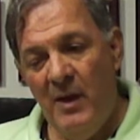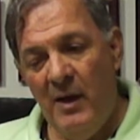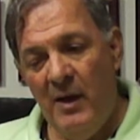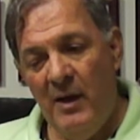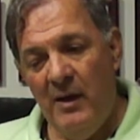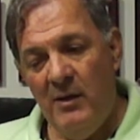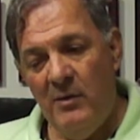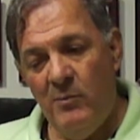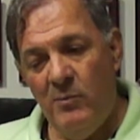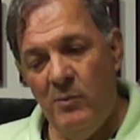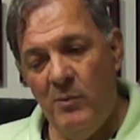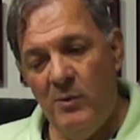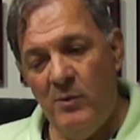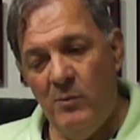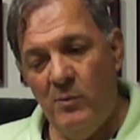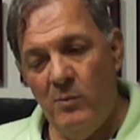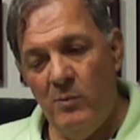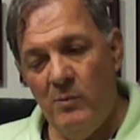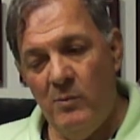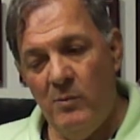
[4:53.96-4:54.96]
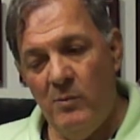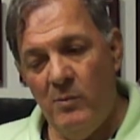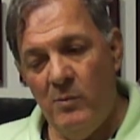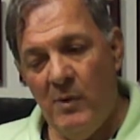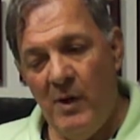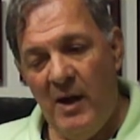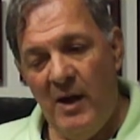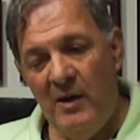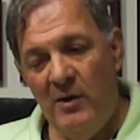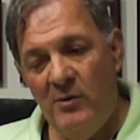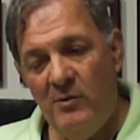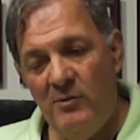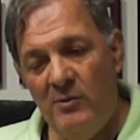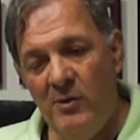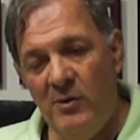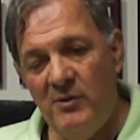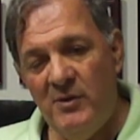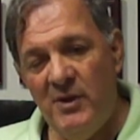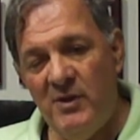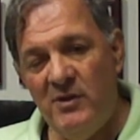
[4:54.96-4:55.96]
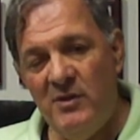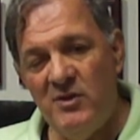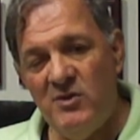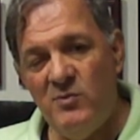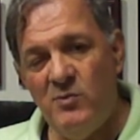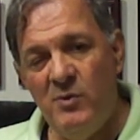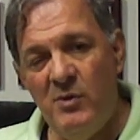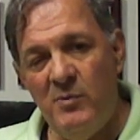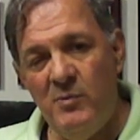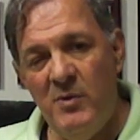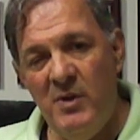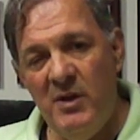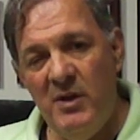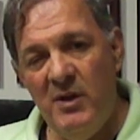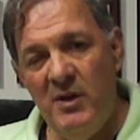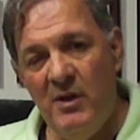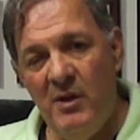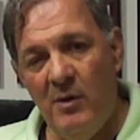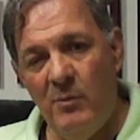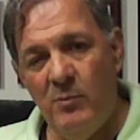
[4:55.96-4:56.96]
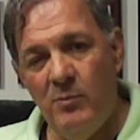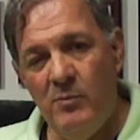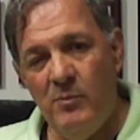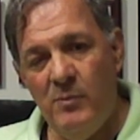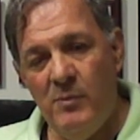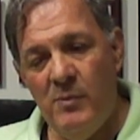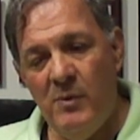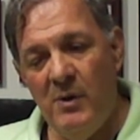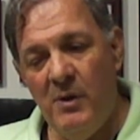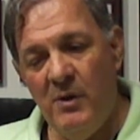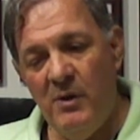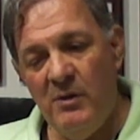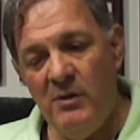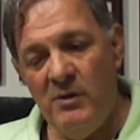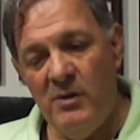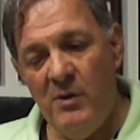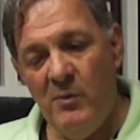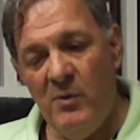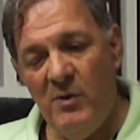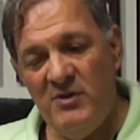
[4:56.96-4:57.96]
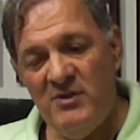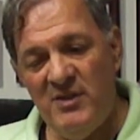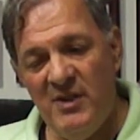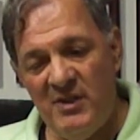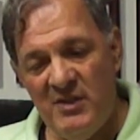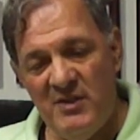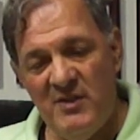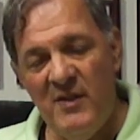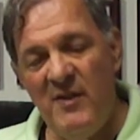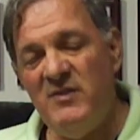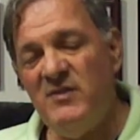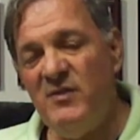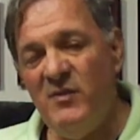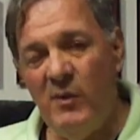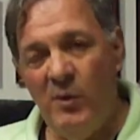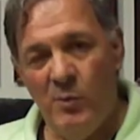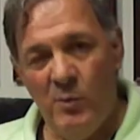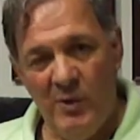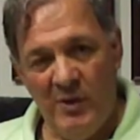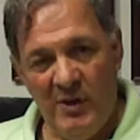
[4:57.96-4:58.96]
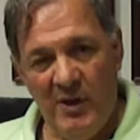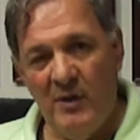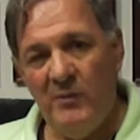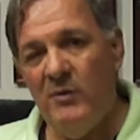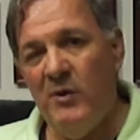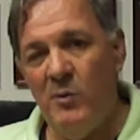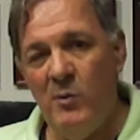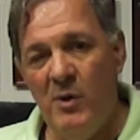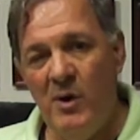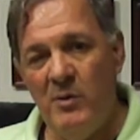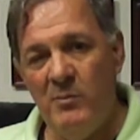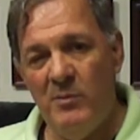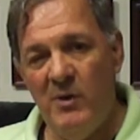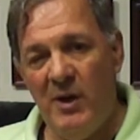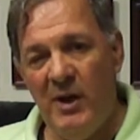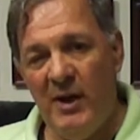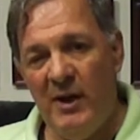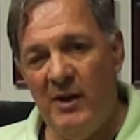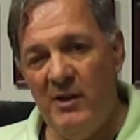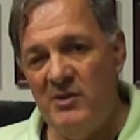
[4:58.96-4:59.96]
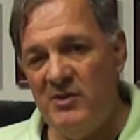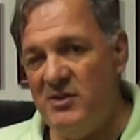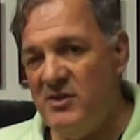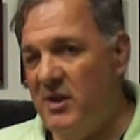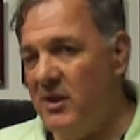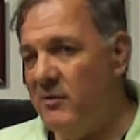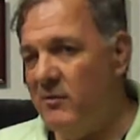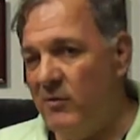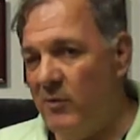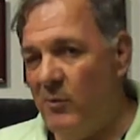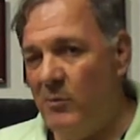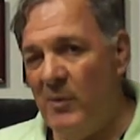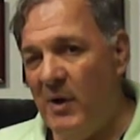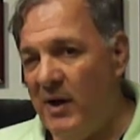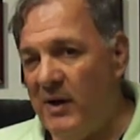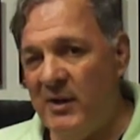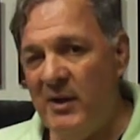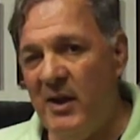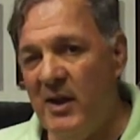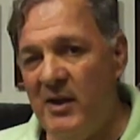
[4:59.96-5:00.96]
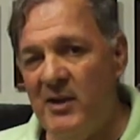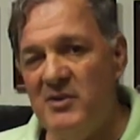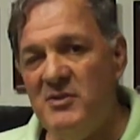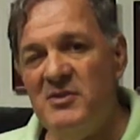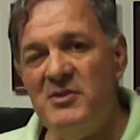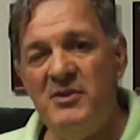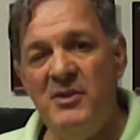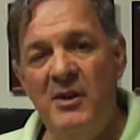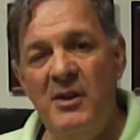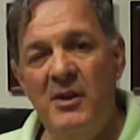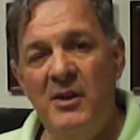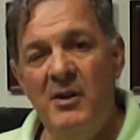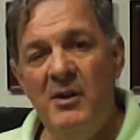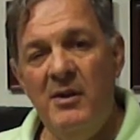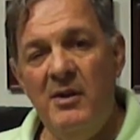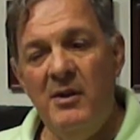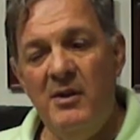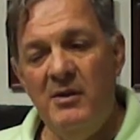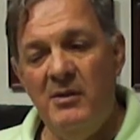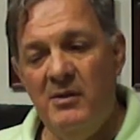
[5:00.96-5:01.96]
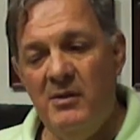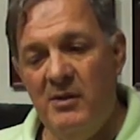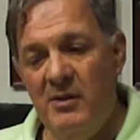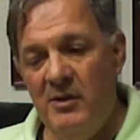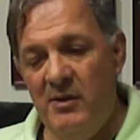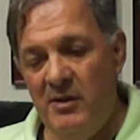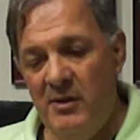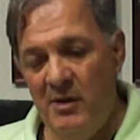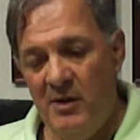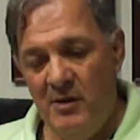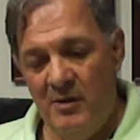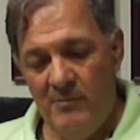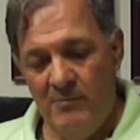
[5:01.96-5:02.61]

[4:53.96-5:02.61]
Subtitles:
I don't know that this would be it was successful with everyone, but I can say for my case, the